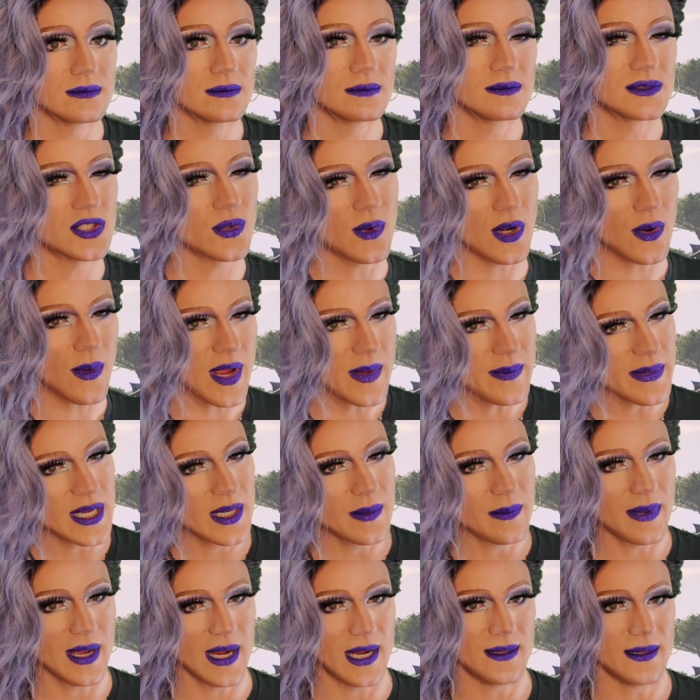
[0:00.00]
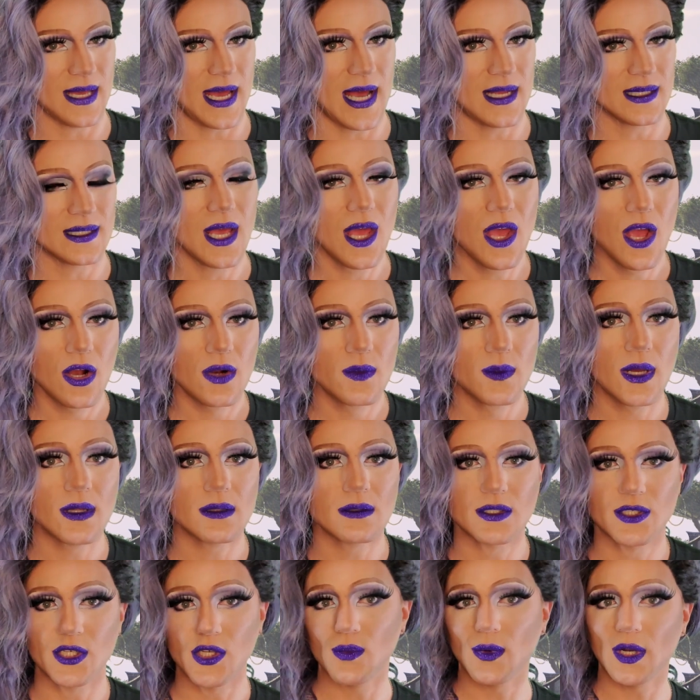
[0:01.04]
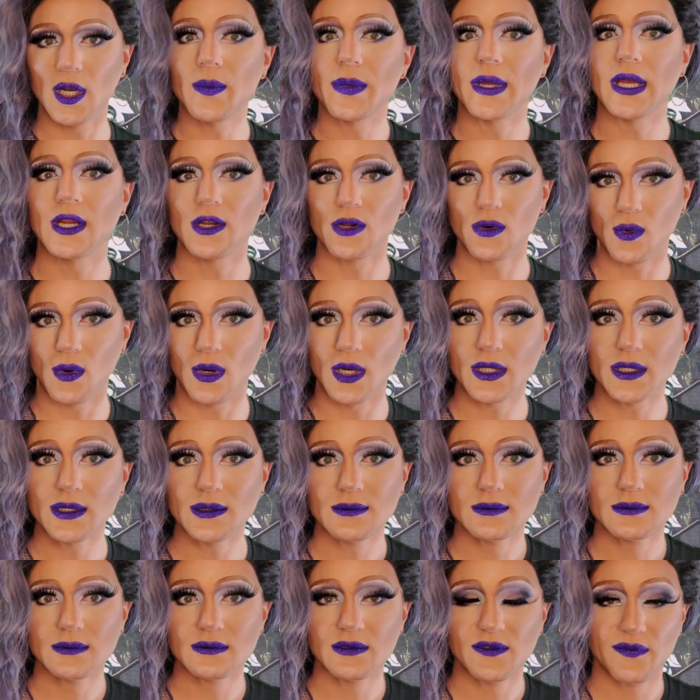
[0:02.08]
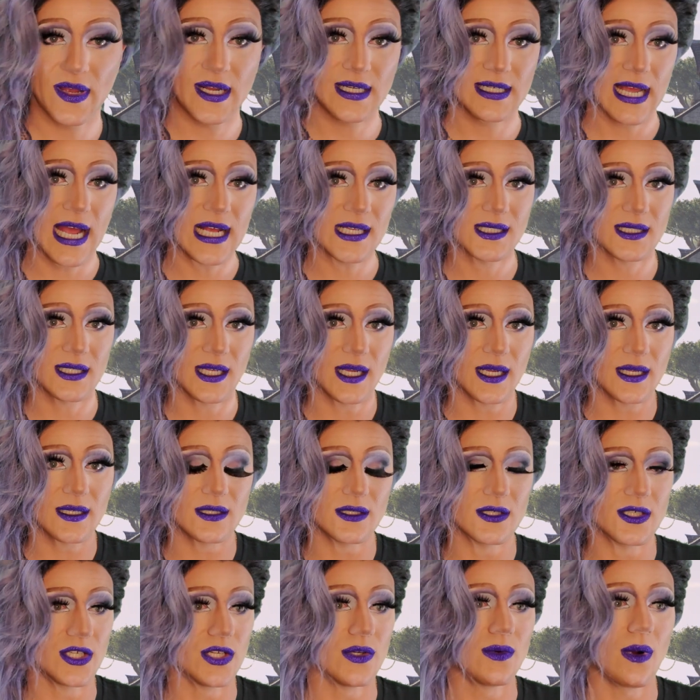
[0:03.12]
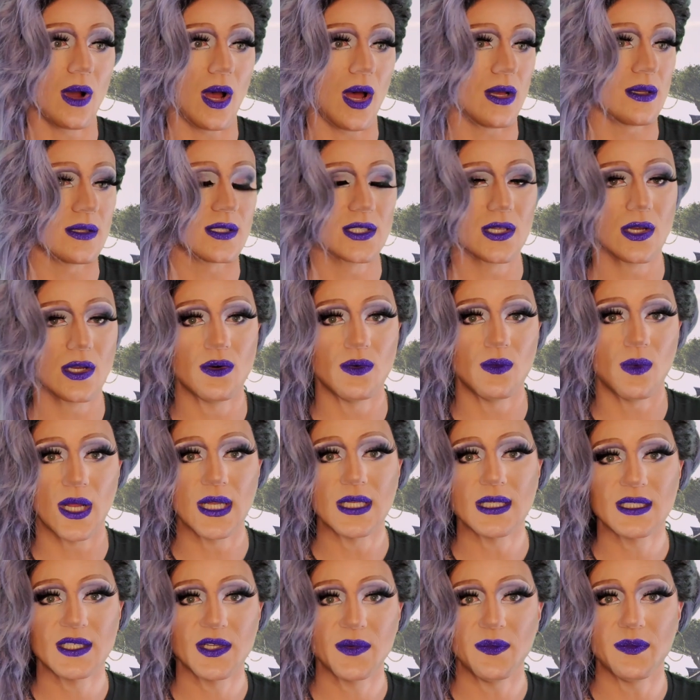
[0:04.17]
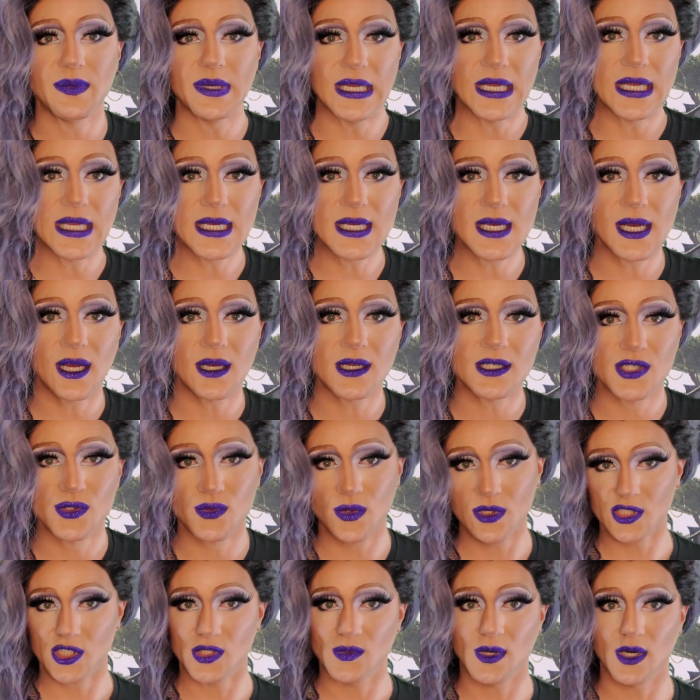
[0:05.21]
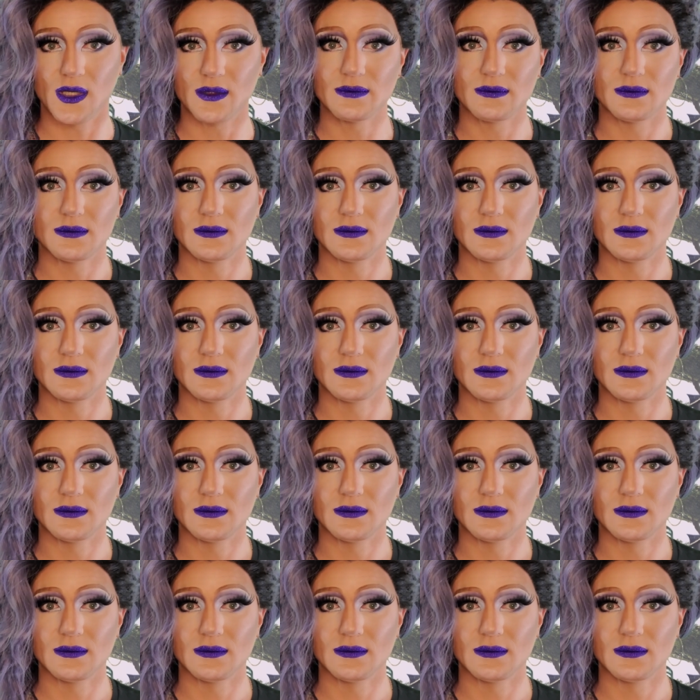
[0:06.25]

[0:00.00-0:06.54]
So what do I mean by that? Well, do you want to be a Nord? Fantastic. Do you also want to be a sorcerer?